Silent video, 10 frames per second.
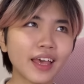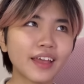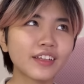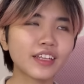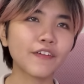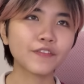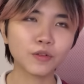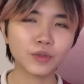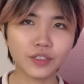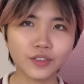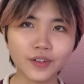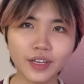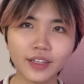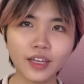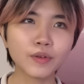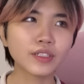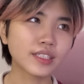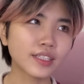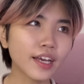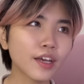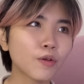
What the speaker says: And then afterwards, okay, there was a day